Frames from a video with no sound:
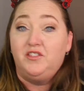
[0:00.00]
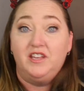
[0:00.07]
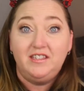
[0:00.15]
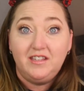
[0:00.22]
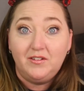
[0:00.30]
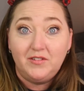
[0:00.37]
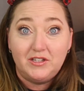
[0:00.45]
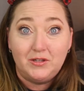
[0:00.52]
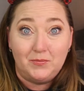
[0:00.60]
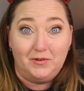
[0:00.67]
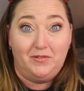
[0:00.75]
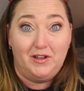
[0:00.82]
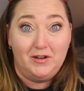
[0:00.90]
this stuff is
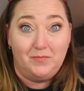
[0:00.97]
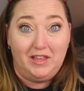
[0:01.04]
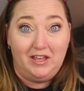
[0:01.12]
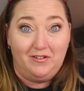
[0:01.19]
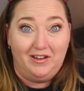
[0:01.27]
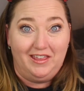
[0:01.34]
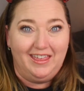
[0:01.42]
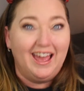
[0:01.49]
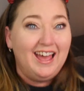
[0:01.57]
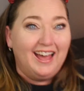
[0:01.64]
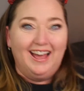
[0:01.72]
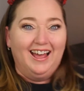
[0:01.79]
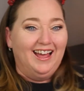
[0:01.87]
super fun to play with.
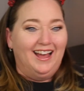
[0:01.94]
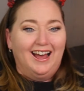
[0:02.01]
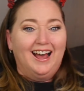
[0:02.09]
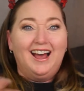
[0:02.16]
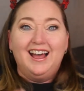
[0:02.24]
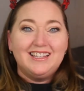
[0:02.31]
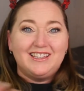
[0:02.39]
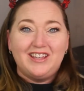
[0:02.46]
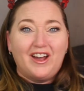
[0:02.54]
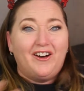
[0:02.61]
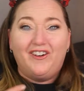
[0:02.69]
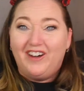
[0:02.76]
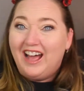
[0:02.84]

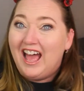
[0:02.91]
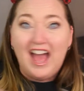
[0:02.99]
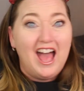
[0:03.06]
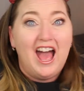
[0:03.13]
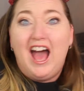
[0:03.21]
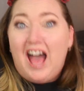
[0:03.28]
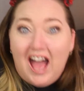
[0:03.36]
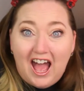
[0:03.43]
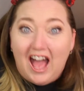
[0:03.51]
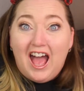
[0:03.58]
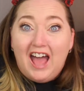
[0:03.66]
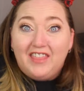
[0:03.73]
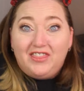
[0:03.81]
So
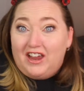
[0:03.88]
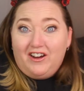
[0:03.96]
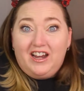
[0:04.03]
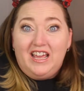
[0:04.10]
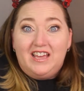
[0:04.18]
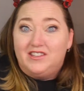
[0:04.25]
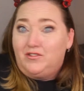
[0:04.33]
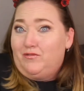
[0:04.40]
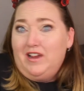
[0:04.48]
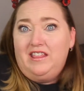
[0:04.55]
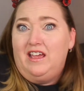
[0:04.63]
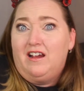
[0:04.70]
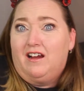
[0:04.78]
there it is,
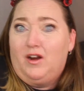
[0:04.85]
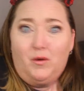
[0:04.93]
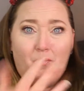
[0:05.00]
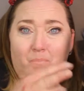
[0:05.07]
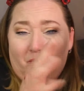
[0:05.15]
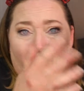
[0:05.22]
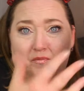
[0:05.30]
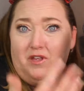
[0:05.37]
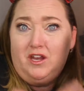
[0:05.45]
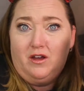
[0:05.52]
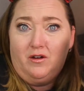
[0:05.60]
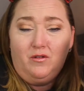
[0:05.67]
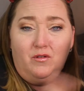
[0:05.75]
right there. You
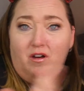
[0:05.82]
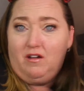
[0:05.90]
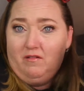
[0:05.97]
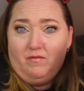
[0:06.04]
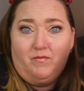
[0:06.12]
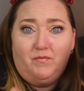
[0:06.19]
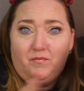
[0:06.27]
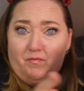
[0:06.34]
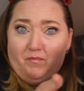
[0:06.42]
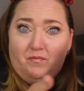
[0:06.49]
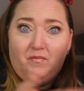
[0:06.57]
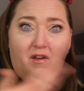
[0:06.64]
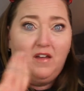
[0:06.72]
know,
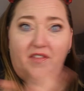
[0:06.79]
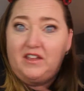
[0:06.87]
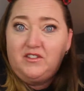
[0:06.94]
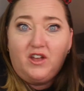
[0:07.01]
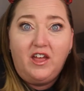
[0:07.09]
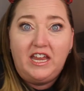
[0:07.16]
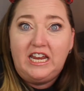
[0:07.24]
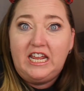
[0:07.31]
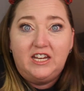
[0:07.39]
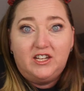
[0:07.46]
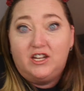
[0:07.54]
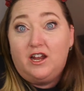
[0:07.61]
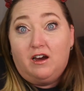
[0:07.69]
that's all I
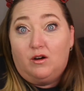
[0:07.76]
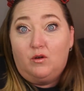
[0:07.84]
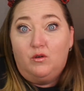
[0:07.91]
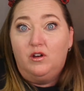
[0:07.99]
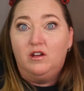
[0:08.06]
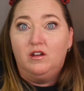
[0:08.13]
needed to know.